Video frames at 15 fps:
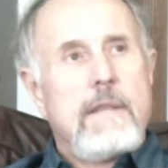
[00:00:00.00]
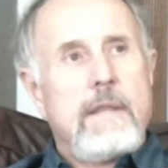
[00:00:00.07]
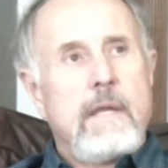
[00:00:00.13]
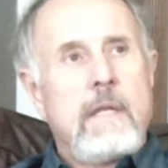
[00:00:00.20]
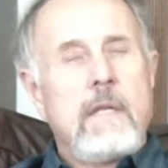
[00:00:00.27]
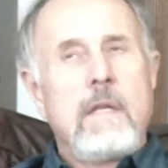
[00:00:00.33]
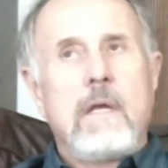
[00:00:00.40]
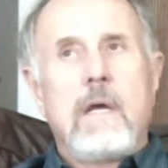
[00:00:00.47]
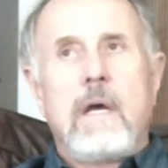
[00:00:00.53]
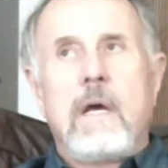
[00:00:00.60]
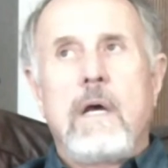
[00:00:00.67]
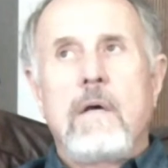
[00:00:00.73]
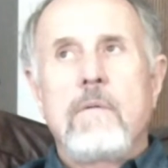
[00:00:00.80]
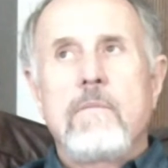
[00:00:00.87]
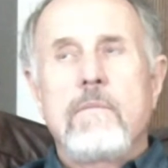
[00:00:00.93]
And then
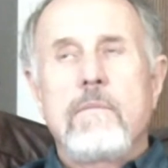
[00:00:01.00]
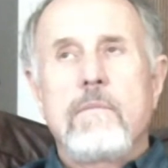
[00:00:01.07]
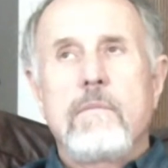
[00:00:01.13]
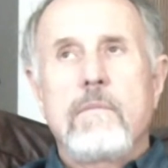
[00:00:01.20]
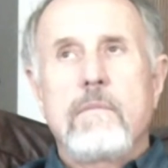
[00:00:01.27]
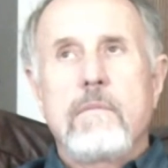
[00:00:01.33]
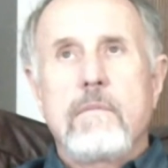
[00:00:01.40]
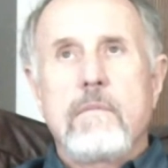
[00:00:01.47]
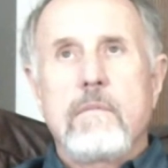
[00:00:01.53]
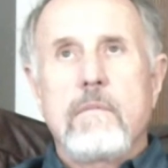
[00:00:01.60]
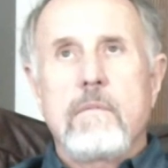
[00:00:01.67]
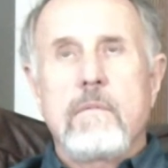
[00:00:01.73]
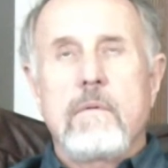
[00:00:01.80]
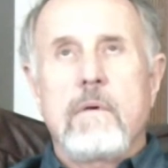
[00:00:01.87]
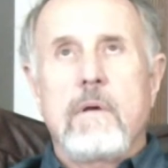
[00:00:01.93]

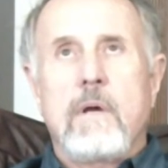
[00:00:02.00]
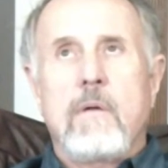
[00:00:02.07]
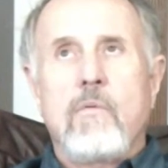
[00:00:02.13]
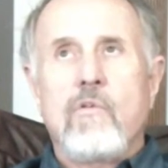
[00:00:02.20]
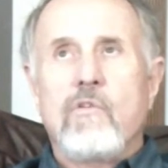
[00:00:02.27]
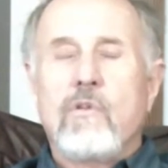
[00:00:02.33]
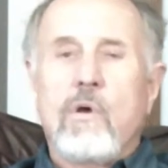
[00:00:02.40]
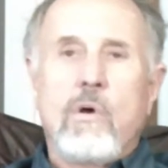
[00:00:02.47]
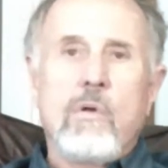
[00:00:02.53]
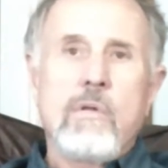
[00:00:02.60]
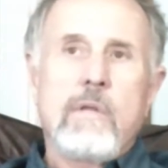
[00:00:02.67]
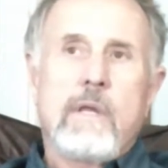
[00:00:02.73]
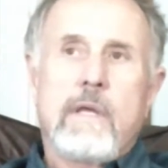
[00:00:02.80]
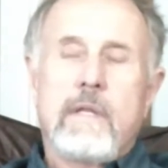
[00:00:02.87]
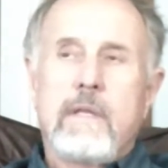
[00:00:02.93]
I was
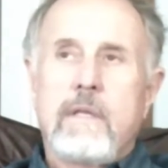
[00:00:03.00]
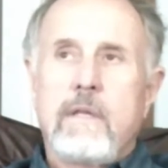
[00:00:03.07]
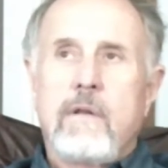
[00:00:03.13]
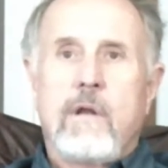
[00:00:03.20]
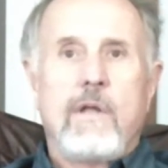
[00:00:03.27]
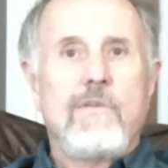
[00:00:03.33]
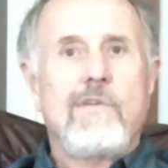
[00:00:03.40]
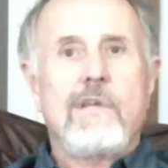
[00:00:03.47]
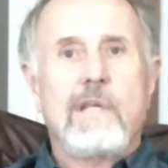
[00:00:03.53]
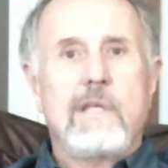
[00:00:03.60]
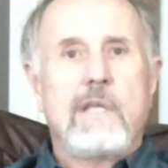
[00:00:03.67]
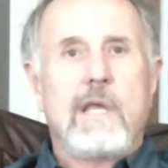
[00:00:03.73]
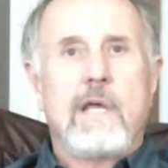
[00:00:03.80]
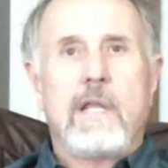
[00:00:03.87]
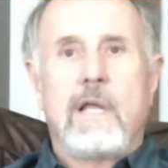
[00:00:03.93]
told that, you know, I should
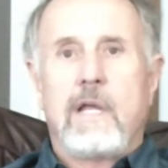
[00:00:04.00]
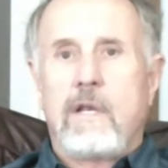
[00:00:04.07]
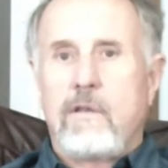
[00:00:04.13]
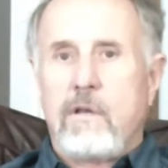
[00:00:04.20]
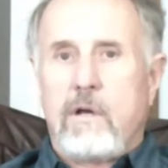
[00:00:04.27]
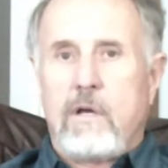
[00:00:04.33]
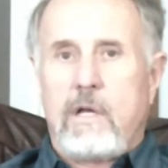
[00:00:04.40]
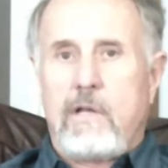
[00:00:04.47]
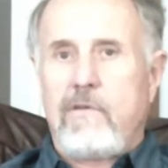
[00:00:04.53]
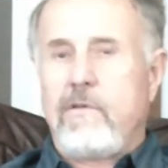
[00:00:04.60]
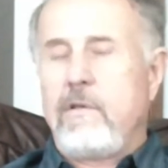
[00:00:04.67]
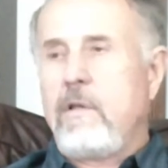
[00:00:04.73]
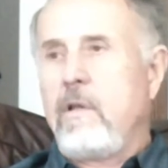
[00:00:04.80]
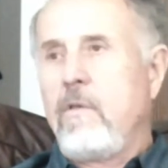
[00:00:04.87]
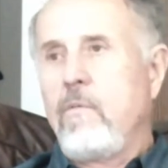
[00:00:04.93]
get the hell out of
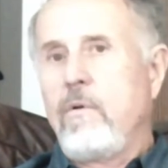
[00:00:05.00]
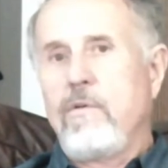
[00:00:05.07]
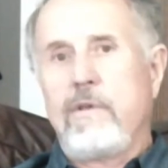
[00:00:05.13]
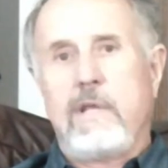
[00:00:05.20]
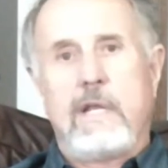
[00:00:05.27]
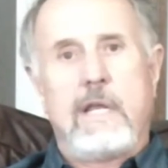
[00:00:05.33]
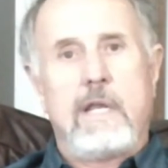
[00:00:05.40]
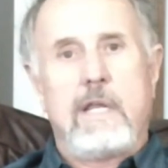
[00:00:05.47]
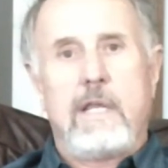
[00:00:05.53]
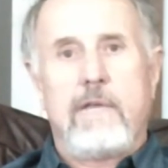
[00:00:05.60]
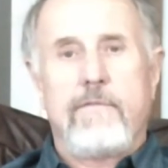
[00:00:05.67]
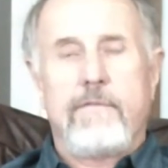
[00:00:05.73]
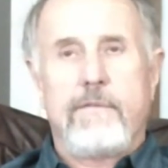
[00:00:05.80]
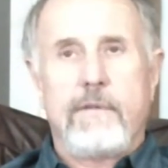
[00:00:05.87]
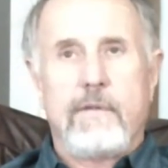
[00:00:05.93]
Dodge. In other words, get out of
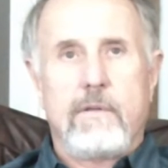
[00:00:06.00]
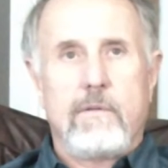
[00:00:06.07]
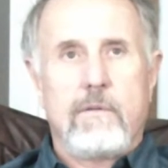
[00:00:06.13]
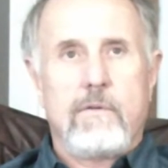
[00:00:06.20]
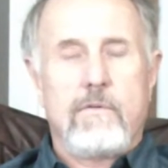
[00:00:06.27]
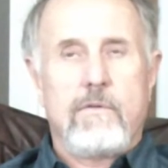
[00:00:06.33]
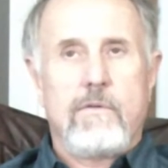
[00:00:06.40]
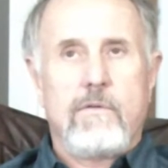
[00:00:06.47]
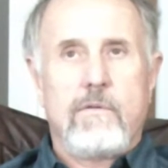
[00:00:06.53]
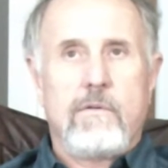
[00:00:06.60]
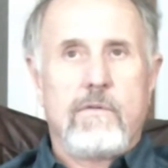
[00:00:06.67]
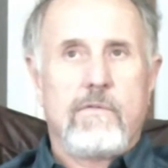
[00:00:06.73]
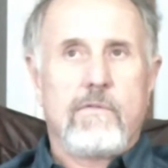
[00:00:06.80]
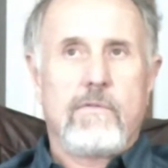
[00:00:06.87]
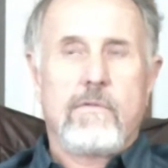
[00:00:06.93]
that field.
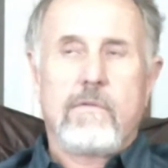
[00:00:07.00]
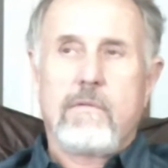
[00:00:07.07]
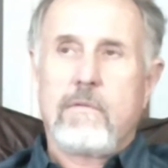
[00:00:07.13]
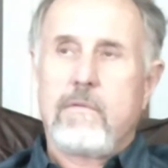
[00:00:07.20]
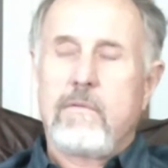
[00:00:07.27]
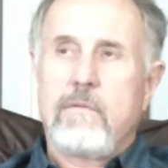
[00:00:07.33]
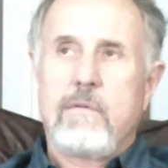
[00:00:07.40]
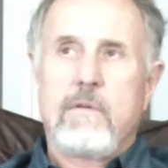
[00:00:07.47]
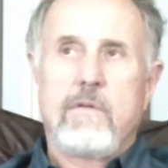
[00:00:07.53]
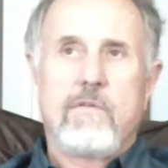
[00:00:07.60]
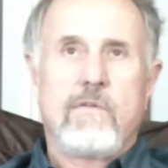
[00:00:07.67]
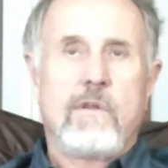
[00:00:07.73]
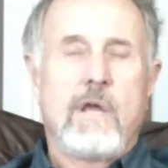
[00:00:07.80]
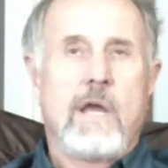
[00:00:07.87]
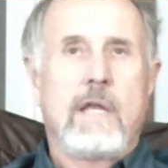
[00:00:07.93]

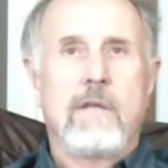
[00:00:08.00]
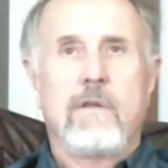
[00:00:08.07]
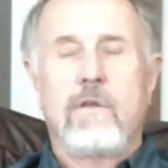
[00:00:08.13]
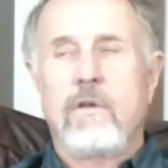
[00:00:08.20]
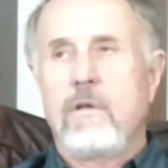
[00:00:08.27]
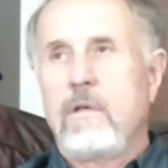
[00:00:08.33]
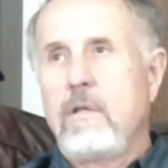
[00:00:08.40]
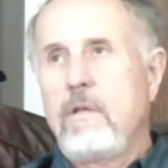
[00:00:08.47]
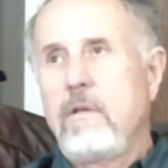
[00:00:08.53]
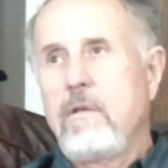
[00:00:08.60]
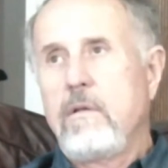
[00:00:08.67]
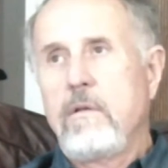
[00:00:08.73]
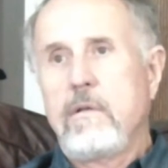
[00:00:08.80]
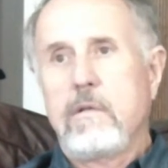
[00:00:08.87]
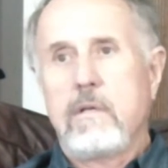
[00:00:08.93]
It's not good,
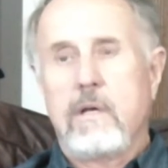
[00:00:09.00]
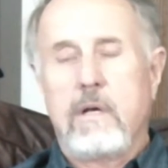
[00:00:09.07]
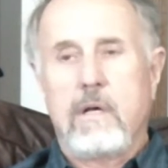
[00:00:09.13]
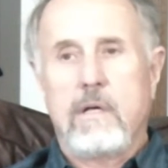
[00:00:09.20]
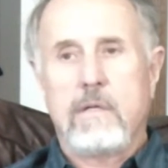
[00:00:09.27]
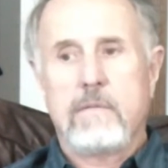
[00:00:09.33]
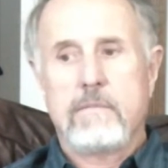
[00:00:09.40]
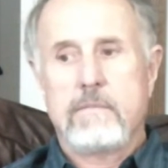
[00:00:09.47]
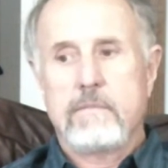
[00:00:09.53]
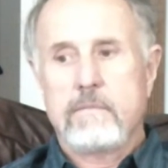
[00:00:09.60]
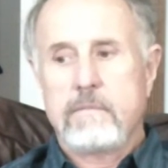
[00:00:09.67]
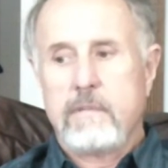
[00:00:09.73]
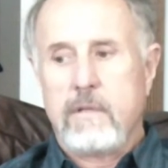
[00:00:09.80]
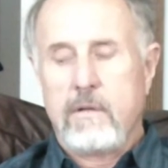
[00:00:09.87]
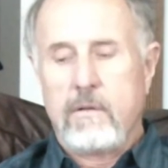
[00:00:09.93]

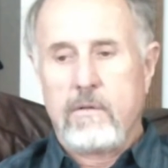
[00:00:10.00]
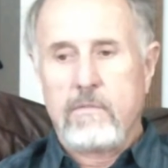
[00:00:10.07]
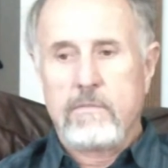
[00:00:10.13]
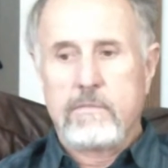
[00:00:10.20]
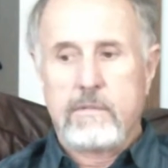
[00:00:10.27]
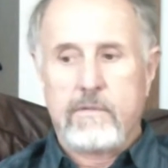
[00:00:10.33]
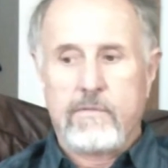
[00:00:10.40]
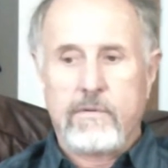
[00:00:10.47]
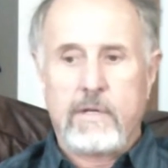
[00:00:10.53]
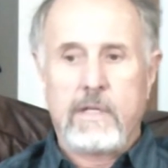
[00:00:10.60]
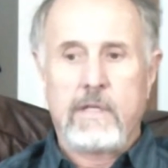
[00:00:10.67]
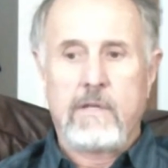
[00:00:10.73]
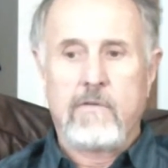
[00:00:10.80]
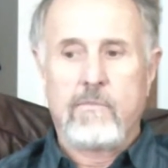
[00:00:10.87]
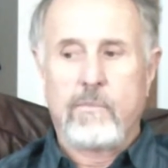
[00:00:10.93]
you know, to
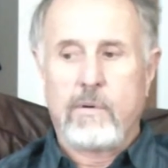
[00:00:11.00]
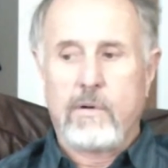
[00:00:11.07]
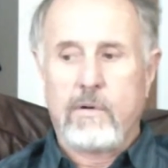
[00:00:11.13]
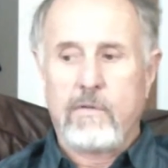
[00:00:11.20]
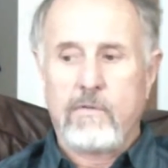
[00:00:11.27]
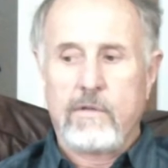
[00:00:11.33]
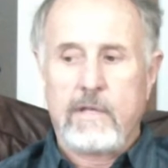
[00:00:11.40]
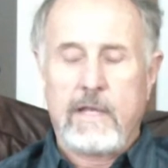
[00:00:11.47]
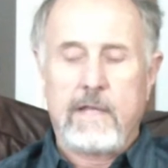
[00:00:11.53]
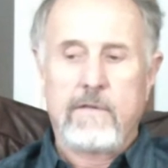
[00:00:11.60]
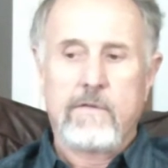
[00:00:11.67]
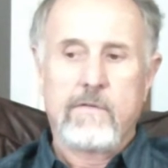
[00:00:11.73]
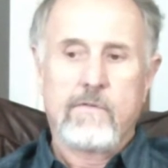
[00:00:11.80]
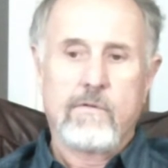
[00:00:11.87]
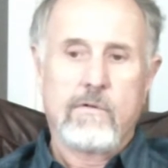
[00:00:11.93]
train these birds in
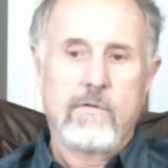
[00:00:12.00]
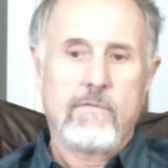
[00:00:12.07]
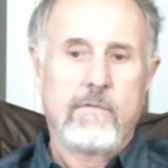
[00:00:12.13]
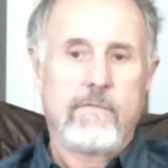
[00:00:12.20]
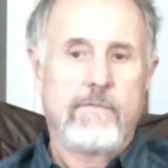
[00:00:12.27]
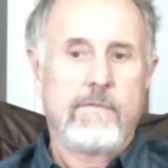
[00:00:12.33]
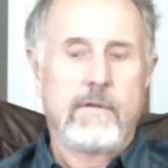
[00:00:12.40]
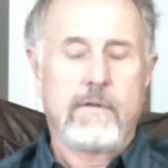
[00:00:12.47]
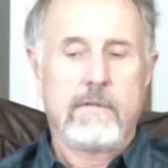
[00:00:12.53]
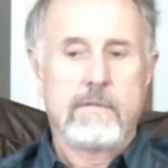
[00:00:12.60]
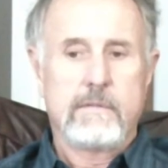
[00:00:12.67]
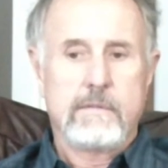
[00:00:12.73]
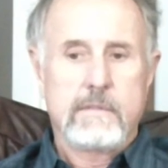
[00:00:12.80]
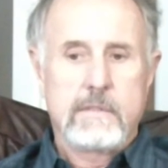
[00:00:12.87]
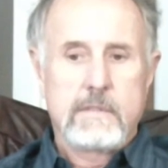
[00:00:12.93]
that sort of a
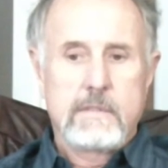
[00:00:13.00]
field.